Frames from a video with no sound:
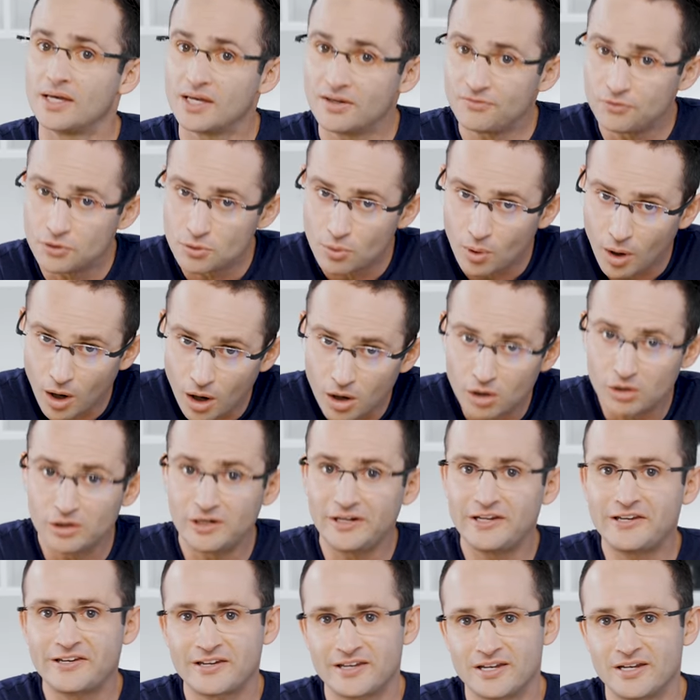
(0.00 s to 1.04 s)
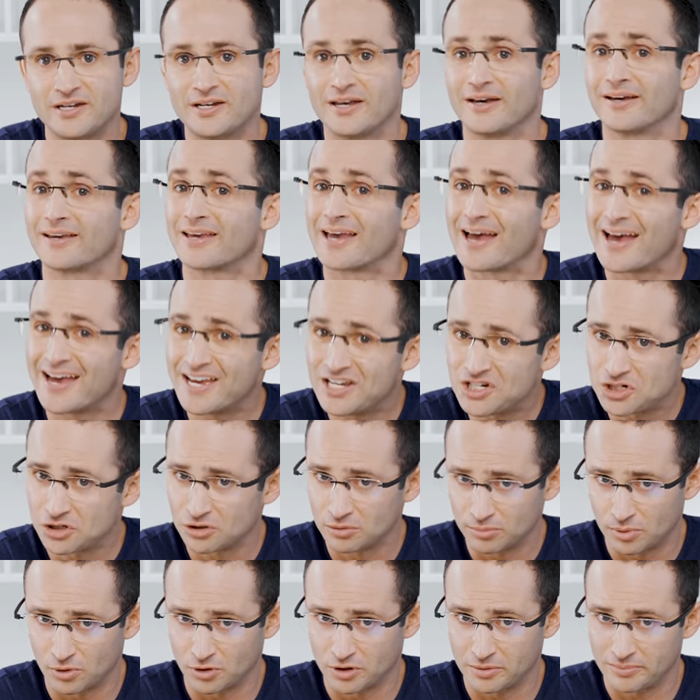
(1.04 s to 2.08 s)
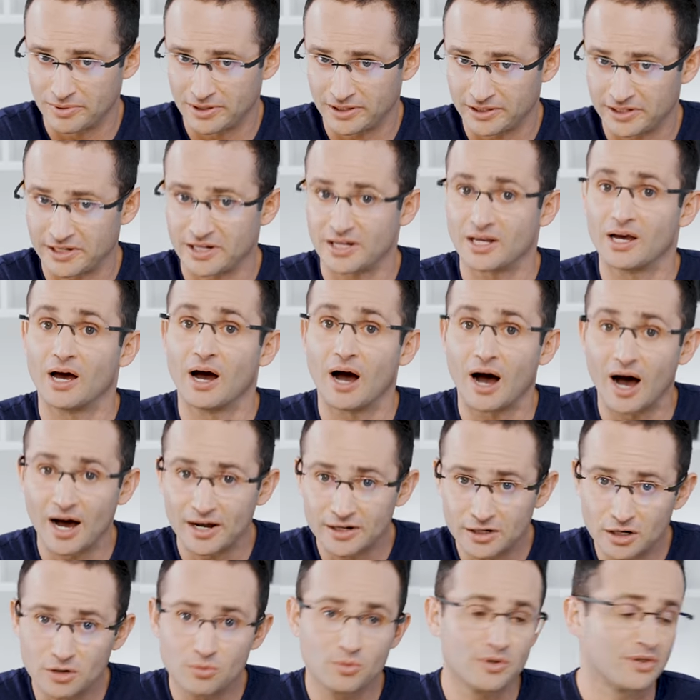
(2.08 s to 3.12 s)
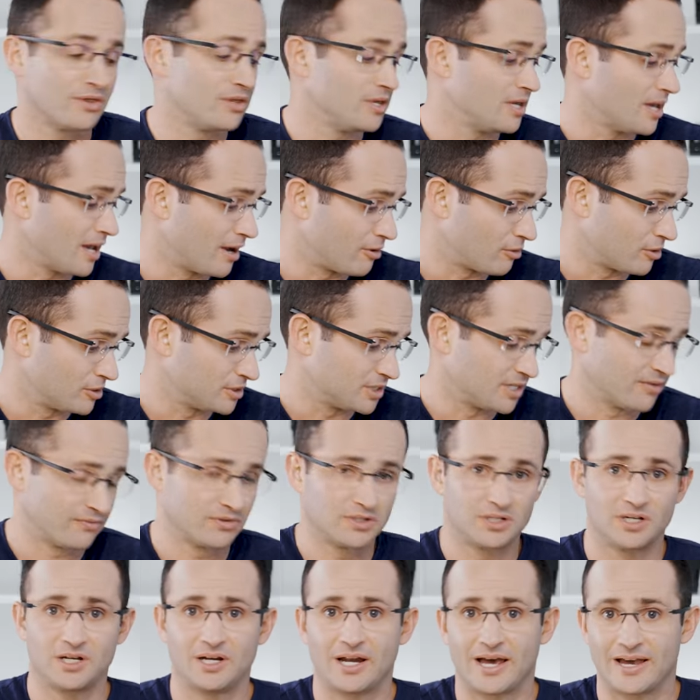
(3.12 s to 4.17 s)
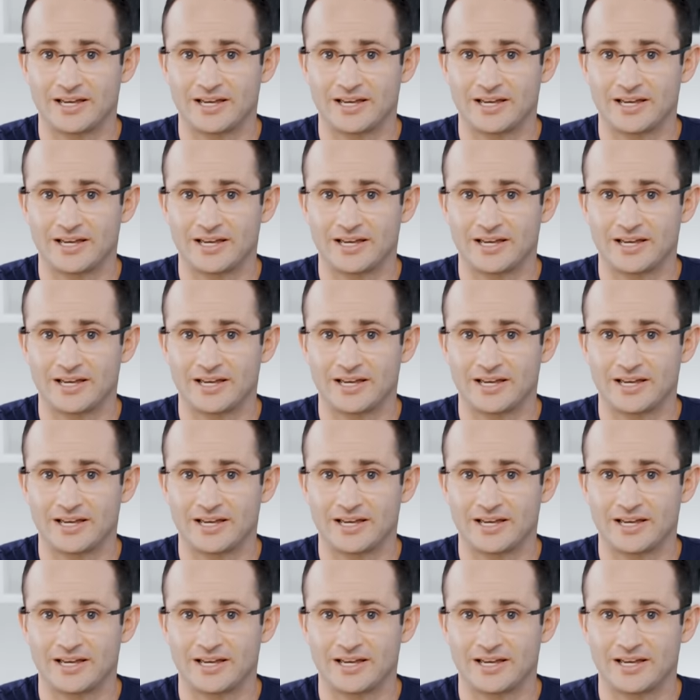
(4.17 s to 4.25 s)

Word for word: If you only need occasional portability, I'd go with the Aero 17